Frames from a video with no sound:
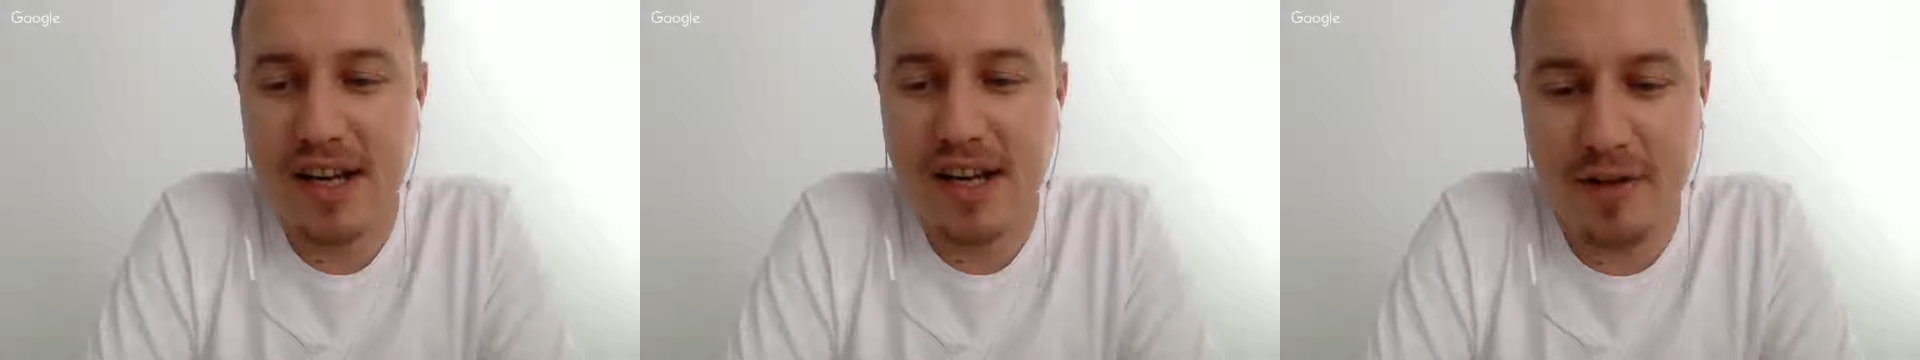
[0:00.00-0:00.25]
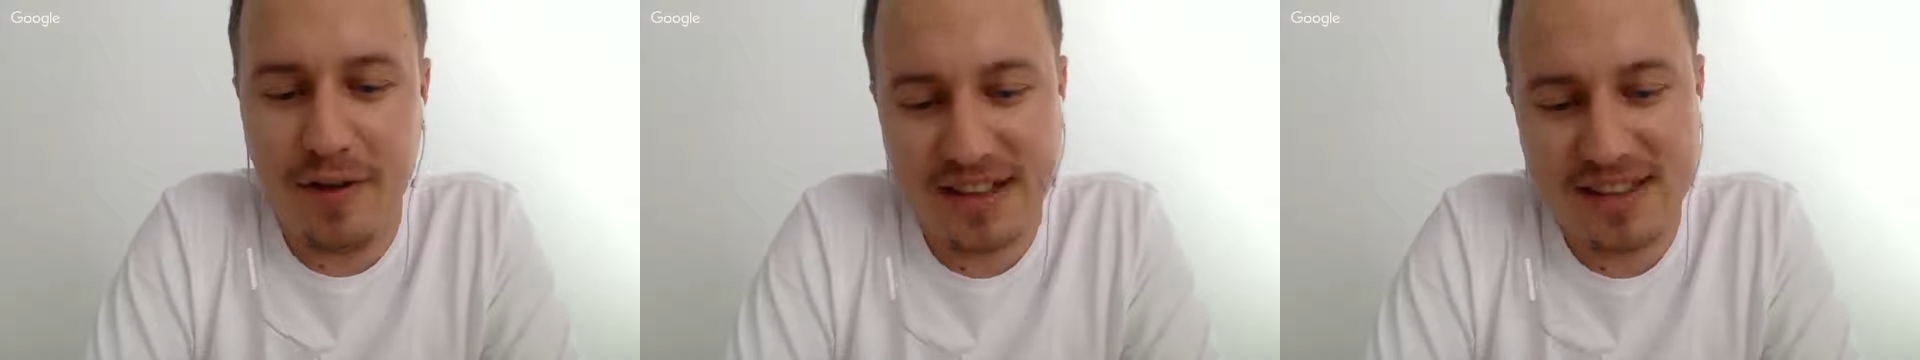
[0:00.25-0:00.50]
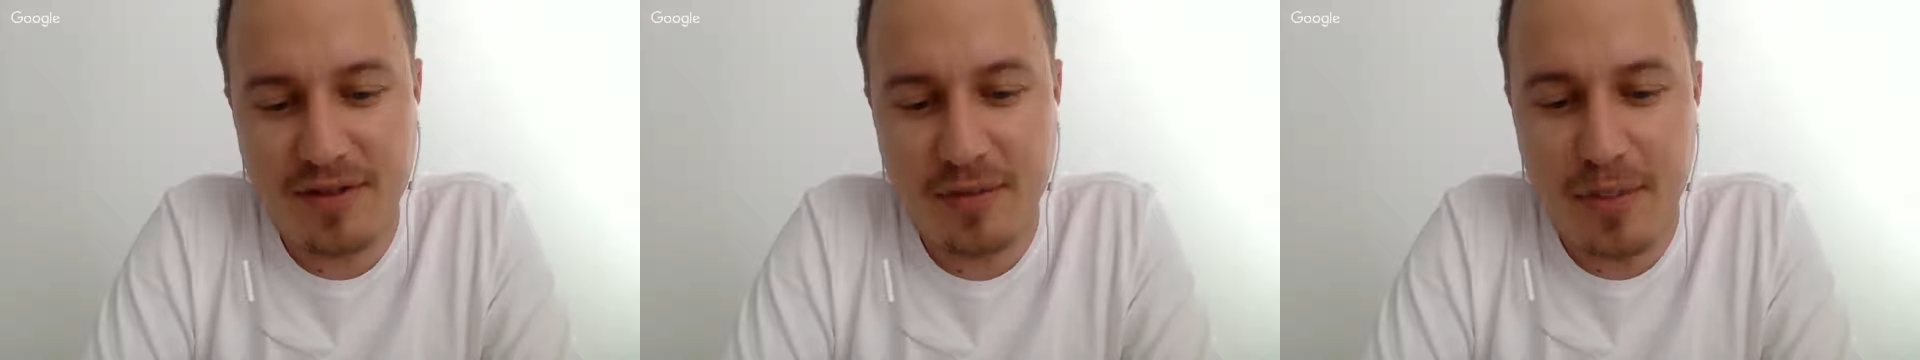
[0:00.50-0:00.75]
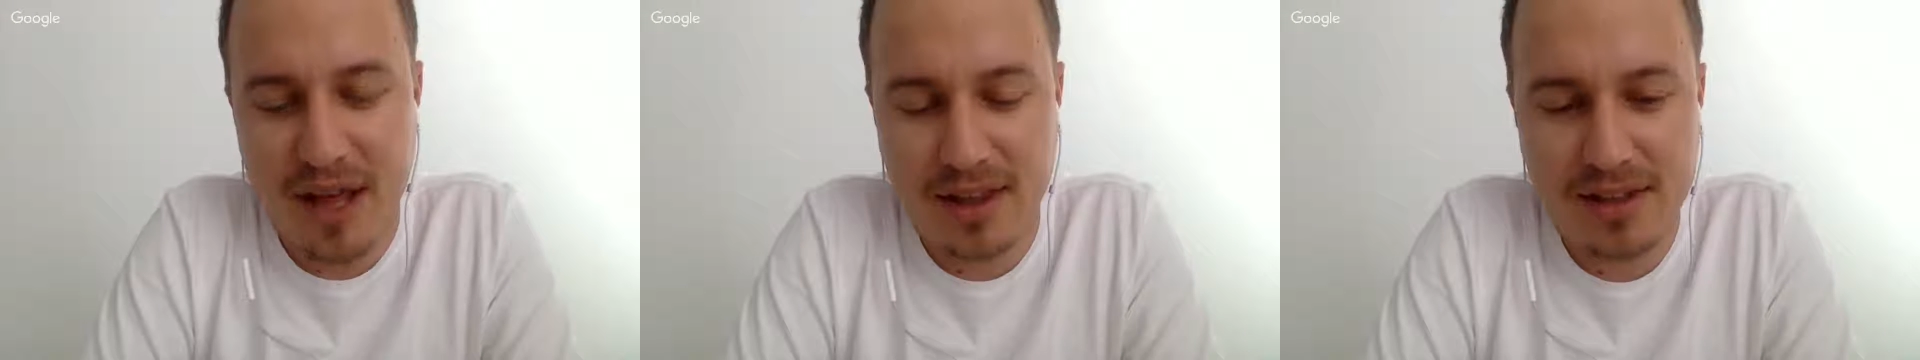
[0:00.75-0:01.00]
effective
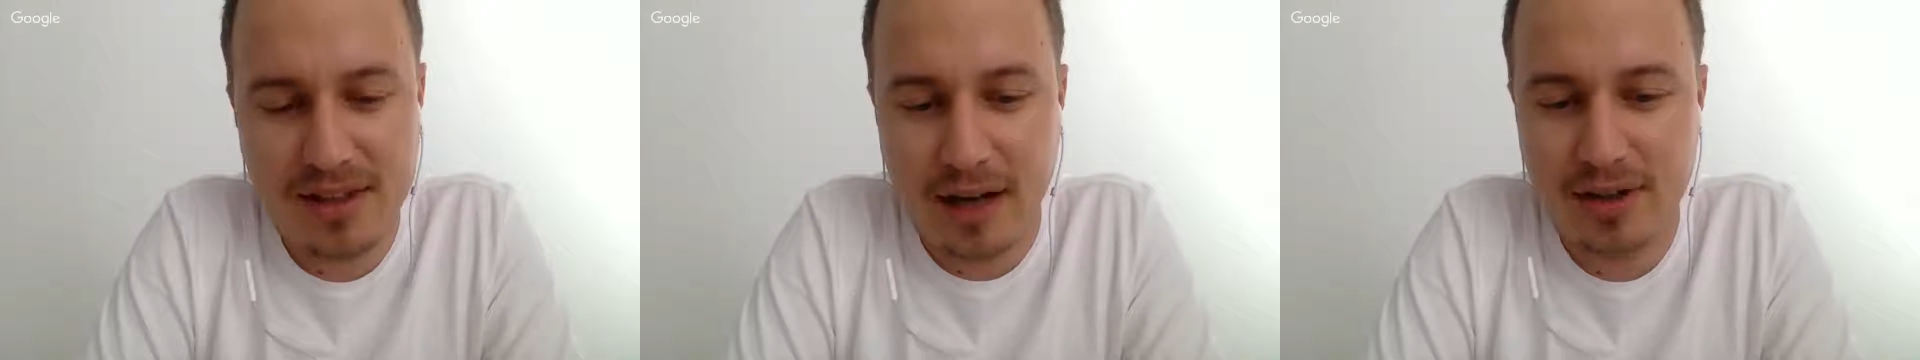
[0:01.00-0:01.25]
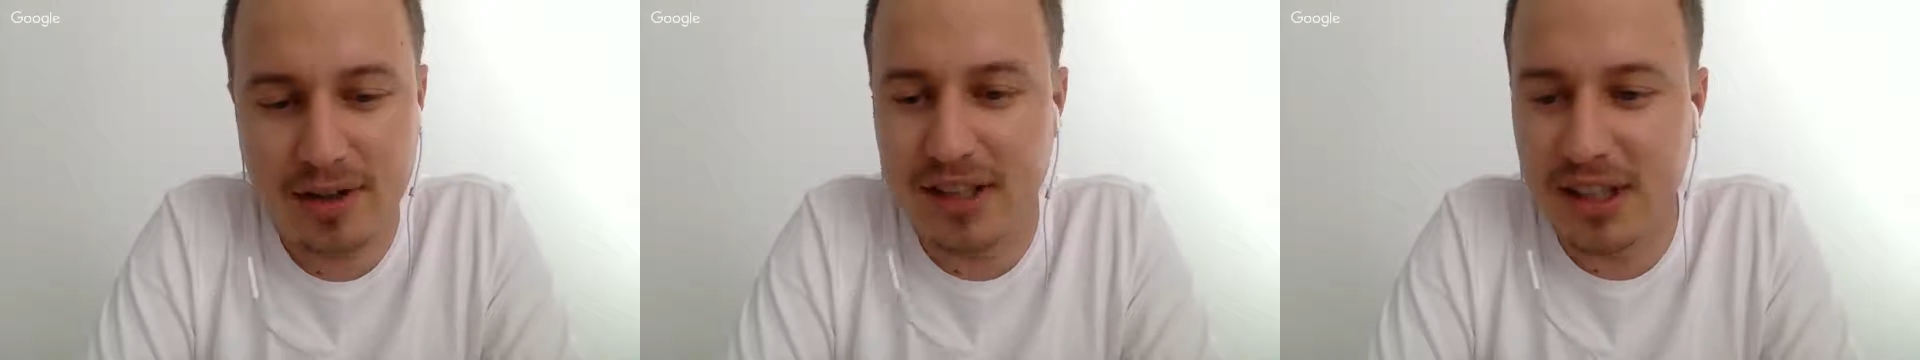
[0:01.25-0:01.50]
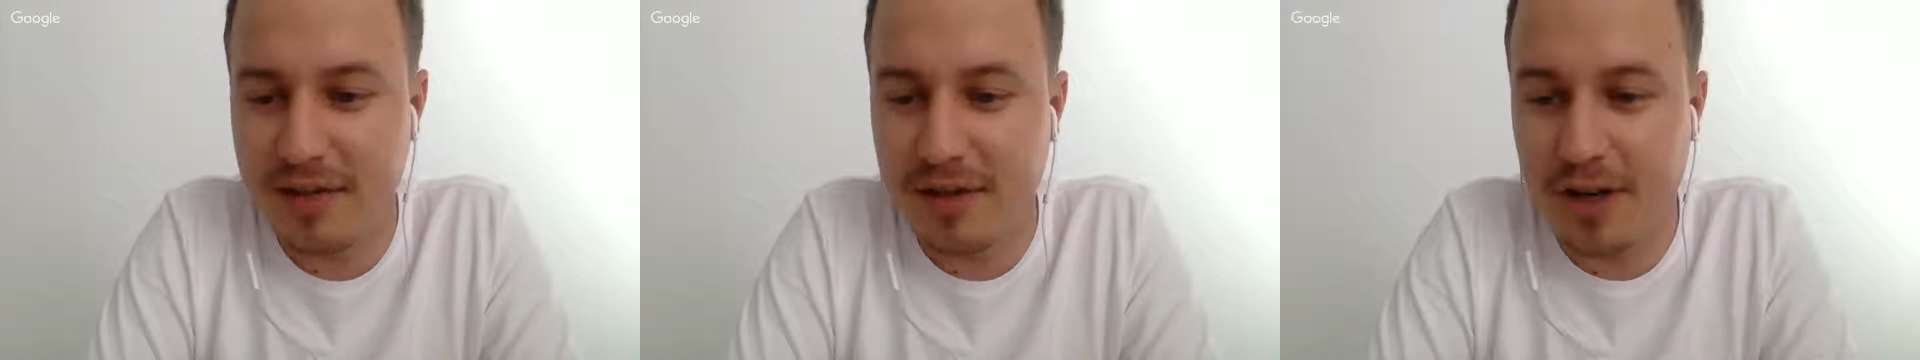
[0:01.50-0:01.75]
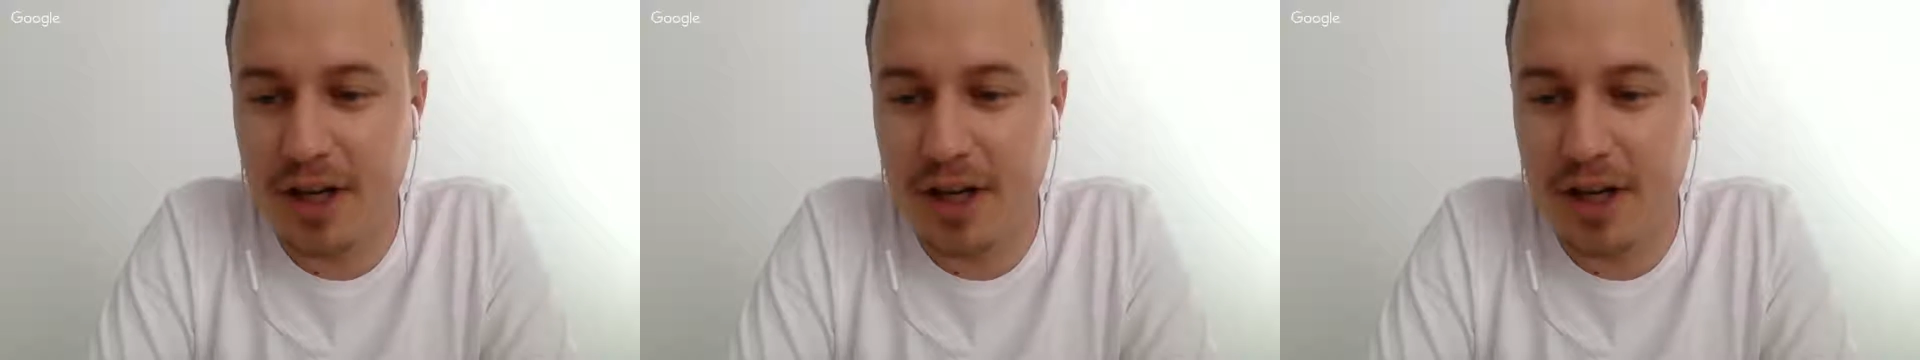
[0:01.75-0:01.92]
method how to deliver